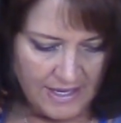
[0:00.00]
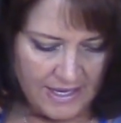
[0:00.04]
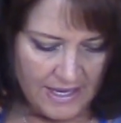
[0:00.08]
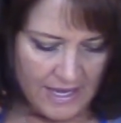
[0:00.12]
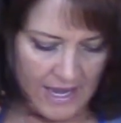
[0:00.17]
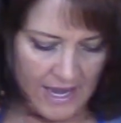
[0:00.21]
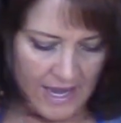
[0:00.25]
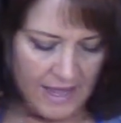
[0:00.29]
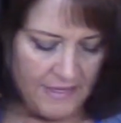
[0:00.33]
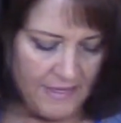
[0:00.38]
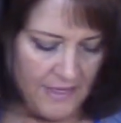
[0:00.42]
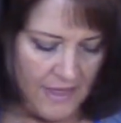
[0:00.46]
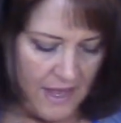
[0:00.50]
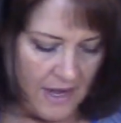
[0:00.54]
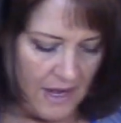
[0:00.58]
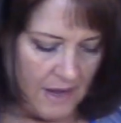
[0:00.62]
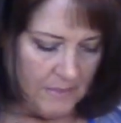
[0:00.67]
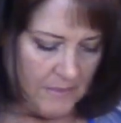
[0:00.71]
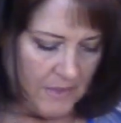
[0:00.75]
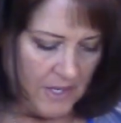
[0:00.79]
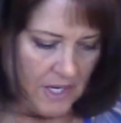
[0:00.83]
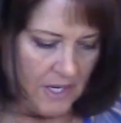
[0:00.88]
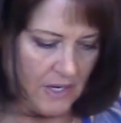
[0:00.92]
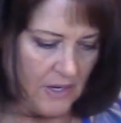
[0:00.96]
And then
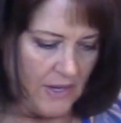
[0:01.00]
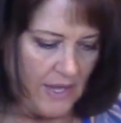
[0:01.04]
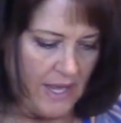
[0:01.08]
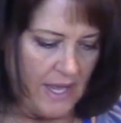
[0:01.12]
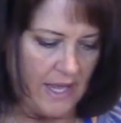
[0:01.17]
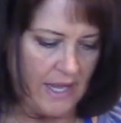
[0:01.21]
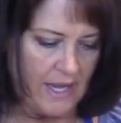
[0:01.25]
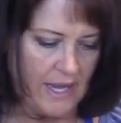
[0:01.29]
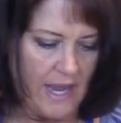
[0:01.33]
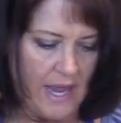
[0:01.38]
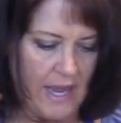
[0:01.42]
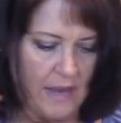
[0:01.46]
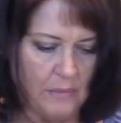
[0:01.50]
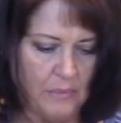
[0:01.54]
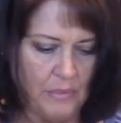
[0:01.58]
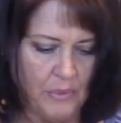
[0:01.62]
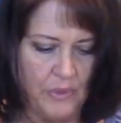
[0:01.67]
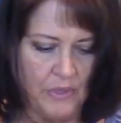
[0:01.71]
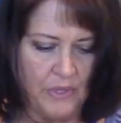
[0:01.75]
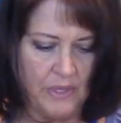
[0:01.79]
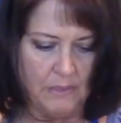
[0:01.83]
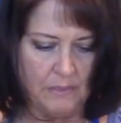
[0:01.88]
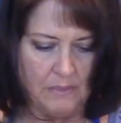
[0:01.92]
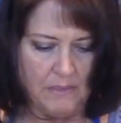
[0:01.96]
I'm going to go ahead and
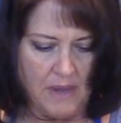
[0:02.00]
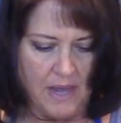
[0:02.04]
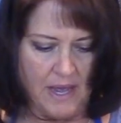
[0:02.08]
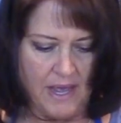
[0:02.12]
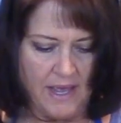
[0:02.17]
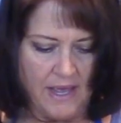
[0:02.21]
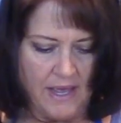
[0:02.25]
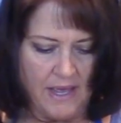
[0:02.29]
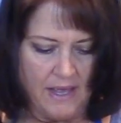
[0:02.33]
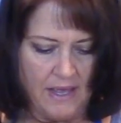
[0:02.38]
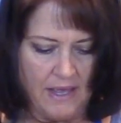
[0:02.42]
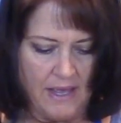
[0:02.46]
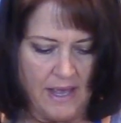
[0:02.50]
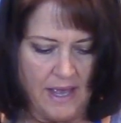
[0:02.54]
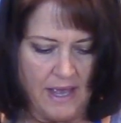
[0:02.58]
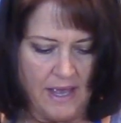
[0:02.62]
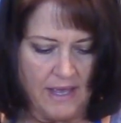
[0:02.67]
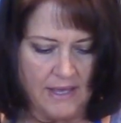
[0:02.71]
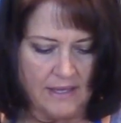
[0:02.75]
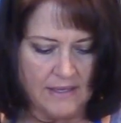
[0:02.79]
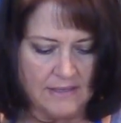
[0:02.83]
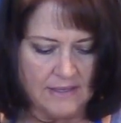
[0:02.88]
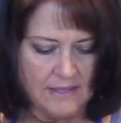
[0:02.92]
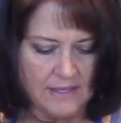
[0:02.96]
put my
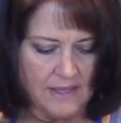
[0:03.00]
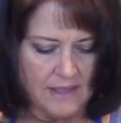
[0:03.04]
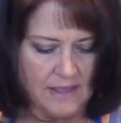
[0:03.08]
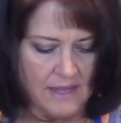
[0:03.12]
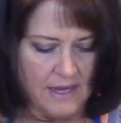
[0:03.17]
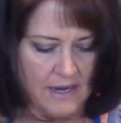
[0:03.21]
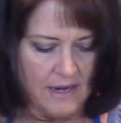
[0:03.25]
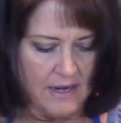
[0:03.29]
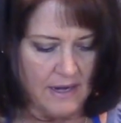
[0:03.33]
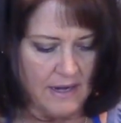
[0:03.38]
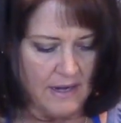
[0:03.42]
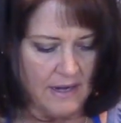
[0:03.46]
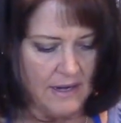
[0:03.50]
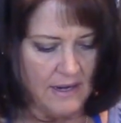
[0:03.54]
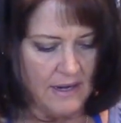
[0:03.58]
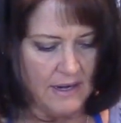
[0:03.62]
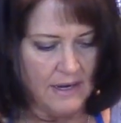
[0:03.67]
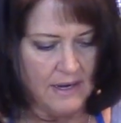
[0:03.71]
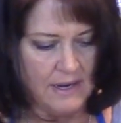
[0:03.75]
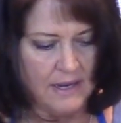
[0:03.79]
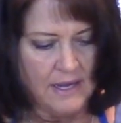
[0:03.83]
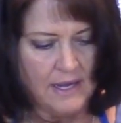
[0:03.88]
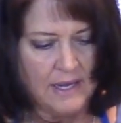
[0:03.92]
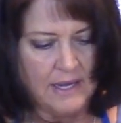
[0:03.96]
eggs in there.
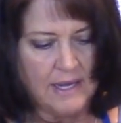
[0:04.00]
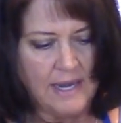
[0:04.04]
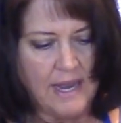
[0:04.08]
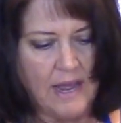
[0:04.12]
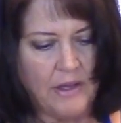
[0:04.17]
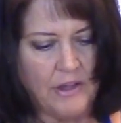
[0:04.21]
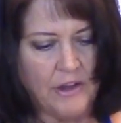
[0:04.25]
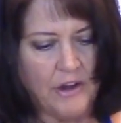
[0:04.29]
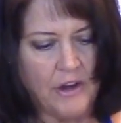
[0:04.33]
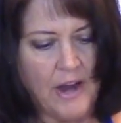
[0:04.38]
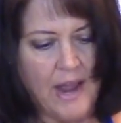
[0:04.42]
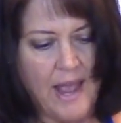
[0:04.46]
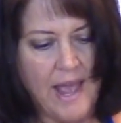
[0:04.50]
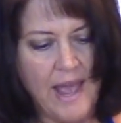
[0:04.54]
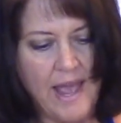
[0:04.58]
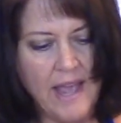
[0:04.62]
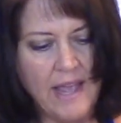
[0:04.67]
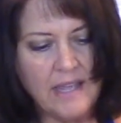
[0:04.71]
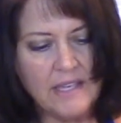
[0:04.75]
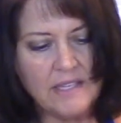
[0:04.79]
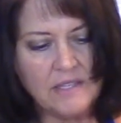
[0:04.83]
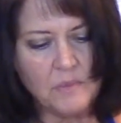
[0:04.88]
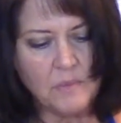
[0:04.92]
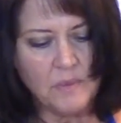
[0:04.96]
Now your
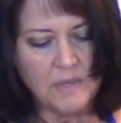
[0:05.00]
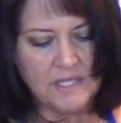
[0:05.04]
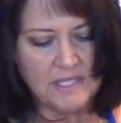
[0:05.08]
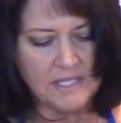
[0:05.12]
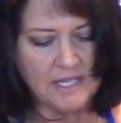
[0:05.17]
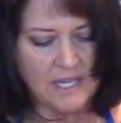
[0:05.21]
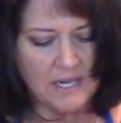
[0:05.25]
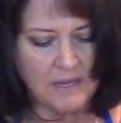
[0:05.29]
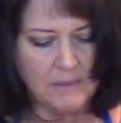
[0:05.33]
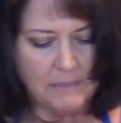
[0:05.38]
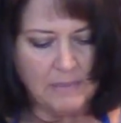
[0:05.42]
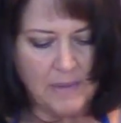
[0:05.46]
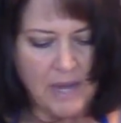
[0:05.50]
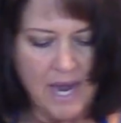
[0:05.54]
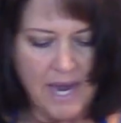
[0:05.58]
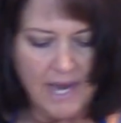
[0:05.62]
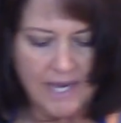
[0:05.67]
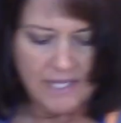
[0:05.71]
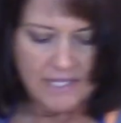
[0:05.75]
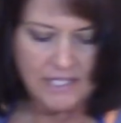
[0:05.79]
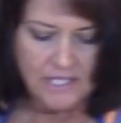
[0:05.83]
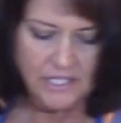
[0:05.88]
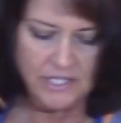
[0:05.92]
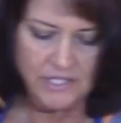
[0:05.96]
egg is what's going to
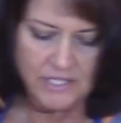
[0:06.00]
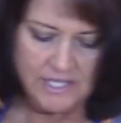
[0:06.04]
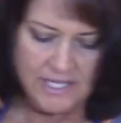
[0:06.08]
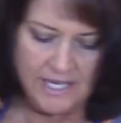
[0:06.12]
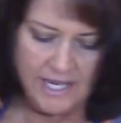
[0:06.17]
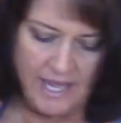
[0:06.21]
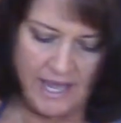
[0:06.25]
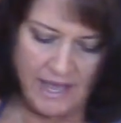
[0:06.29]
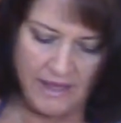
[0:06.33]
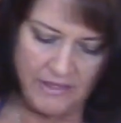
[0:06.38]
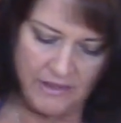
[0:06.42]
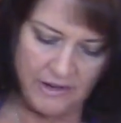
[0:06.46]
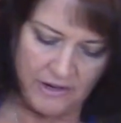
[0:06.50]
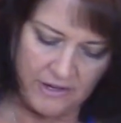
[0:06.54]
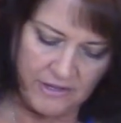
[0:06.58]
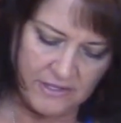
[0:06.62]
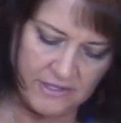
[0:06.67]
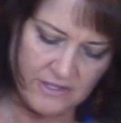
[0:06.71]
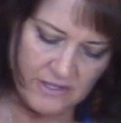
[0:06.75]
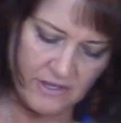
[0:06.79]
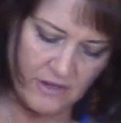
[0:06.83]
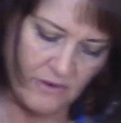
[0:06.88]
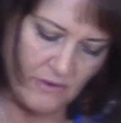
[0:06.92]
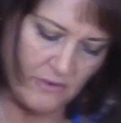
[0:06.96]
bind you together,
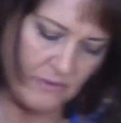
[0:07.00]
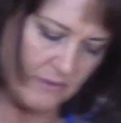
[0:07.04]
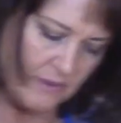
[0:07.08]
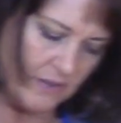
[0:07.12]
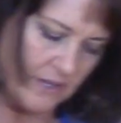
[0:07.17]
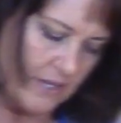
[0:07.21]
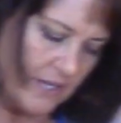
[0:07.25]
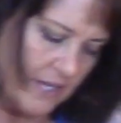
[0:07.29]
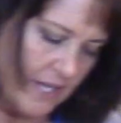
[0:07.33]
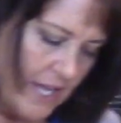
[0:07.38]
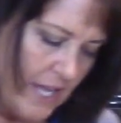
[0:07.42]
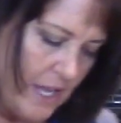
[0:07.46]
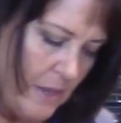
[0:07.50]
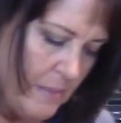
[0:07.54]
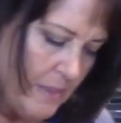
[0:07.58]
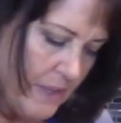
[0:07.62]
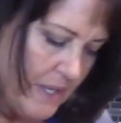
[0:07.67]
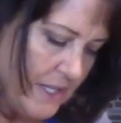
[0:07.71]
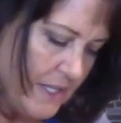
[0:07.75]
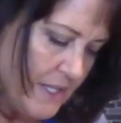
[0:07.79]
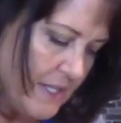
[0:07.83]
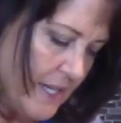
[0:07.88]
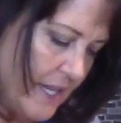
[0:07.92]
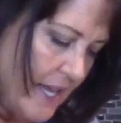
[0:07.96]
so going to keep
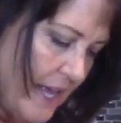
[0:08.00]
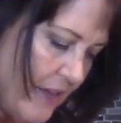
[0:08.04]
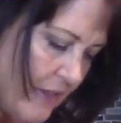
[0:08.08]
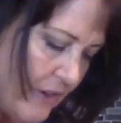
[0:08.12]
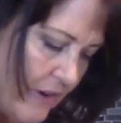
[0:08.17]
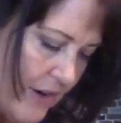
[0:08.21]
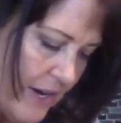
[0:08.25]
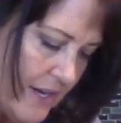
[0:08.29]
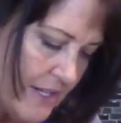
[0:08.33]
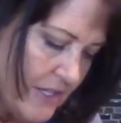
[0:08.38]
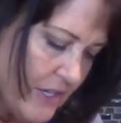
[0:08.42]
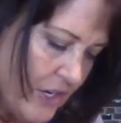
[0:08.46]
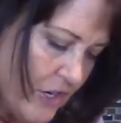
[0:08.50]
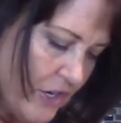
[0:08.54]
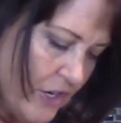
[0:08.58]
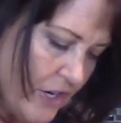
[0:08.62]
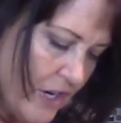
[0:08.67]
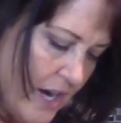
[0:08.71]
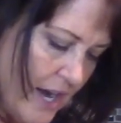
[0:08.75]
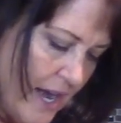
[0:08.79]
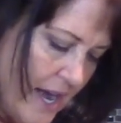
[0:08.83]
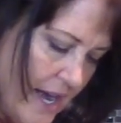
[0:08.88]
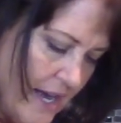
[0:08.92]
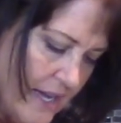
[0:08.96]
it together as a
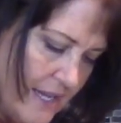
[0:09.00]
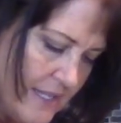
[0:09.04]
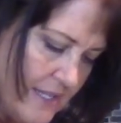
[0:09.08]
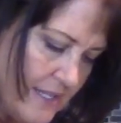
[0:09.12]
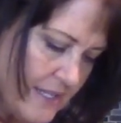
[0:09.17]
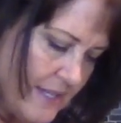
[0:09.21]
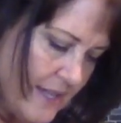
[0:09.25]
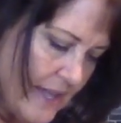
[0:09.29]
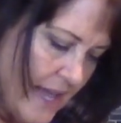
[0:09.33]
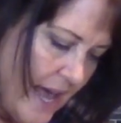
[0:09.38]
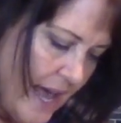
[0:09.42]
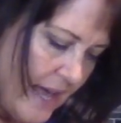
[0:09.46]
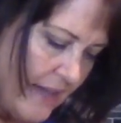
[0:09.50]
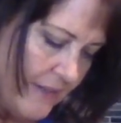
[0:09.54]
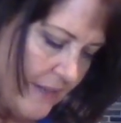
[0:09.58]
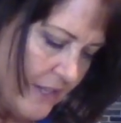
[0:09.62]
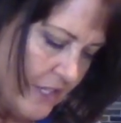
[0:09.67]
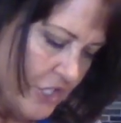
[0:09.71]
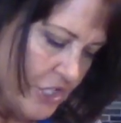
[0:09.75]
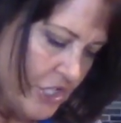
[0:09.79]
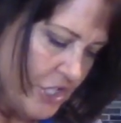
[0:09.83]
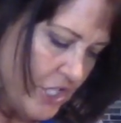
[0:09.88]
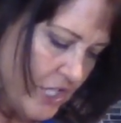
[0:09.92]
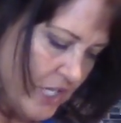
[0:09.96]
crust, that and
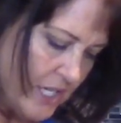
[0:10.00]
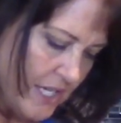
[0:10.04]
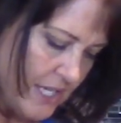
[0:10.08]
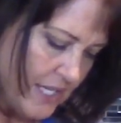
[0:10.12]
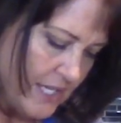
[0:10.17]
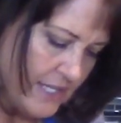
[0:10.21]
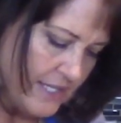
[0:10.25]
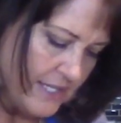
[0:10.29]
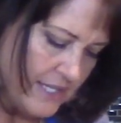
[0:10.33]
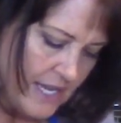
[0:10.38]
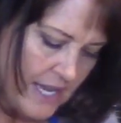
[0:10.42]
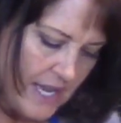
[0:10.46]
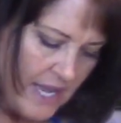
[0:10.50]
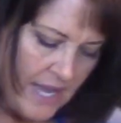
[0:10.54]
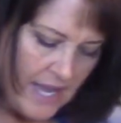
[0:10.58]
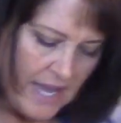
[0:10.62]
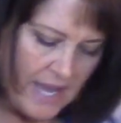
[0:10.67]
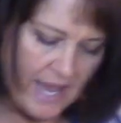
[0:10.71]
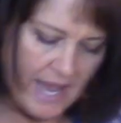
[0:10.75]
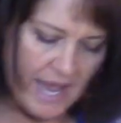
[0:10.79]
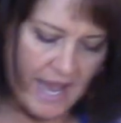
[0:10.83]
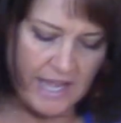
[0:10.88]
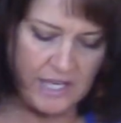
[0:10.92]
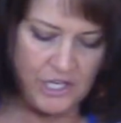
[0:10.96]
the cheese.
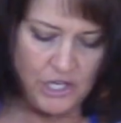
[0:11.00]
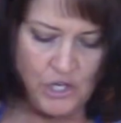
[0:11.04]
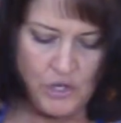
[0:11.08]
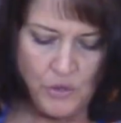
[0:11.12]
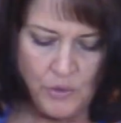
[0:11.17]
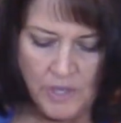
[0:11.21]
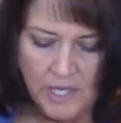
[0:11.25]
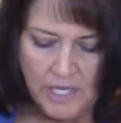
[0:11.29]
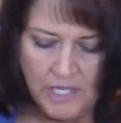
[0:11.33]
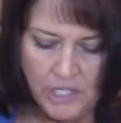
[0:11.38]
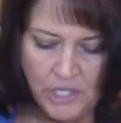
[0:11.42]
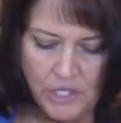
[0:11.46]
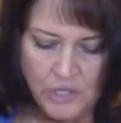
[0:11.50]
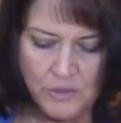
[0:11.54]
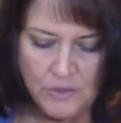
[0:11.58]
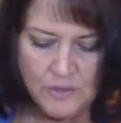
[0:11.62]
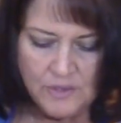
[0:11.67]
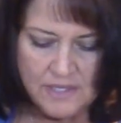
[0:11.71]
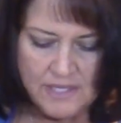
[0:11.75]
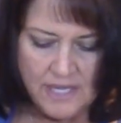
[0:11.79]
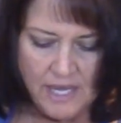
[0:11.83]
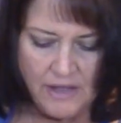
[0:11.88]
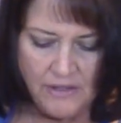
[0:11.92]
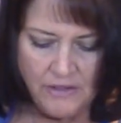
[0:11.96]
And you can
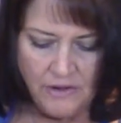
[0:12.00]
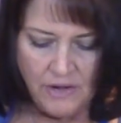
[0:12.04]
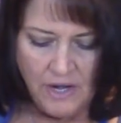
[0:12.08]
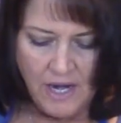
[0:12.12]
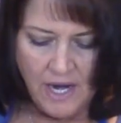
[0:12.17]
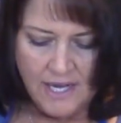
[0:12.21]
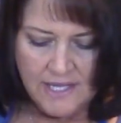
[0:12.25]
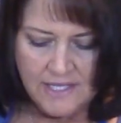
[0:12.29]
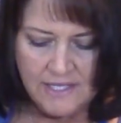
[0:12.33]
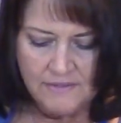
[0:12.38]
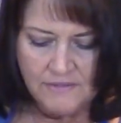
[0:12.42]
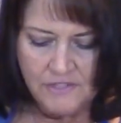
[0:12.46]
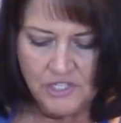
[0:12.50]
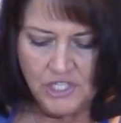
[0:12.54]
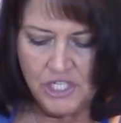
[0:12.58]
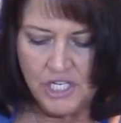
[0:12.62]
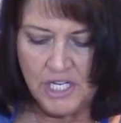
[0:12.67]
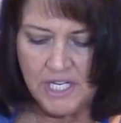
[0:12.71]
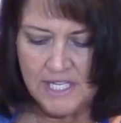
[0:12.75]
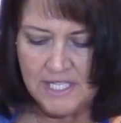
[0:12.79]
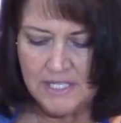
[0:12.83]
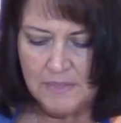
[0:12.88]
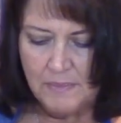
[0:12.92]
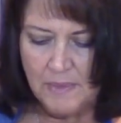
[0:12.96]
use other kinds of
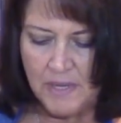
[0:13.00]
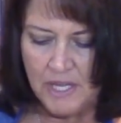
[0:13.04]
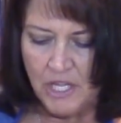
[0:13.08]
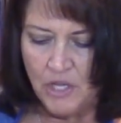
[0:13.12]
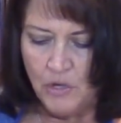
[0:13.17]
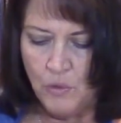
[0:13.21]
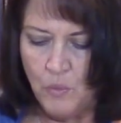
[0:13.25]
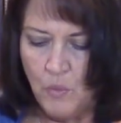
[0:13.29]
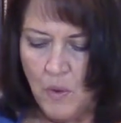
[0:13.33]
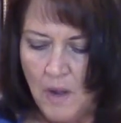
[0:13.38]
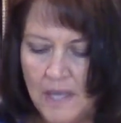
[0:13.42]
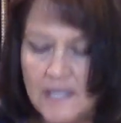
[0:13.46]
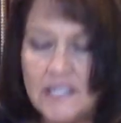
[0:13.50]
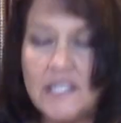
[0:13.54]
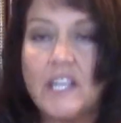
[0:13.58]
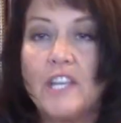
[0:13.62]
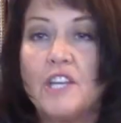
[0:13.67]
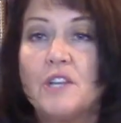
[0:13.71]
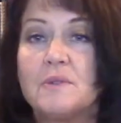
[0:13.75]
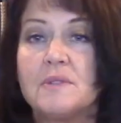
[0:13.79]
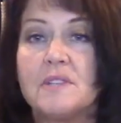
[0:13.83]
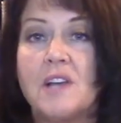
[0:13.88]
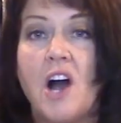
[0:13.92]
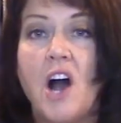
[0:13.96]
cheese, but you want to
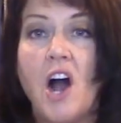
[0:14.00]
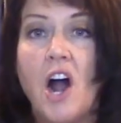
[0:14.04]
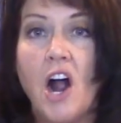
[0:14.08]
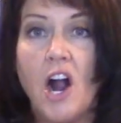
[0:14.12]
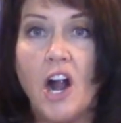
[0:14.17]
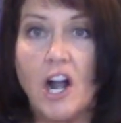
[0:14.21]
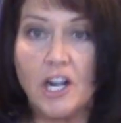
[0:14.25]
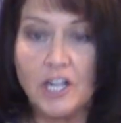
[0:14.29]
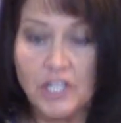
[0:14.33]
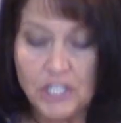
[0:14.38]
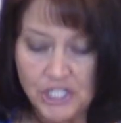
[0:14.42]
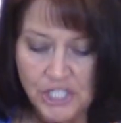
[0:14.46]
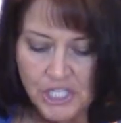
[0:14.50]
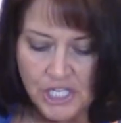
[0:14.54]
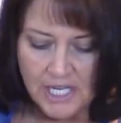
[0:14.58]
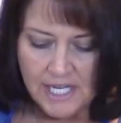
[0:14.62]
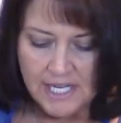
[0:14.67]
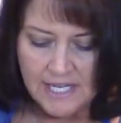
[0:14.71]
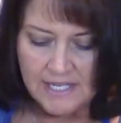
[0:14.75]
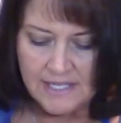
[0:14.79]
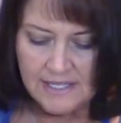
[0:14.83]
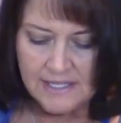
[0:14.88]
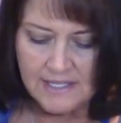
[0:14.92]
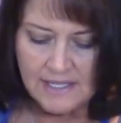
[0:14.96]
use a hard
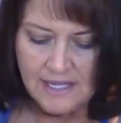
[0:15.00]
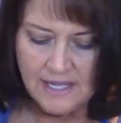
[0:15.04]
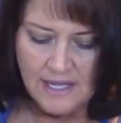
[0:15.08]
cheese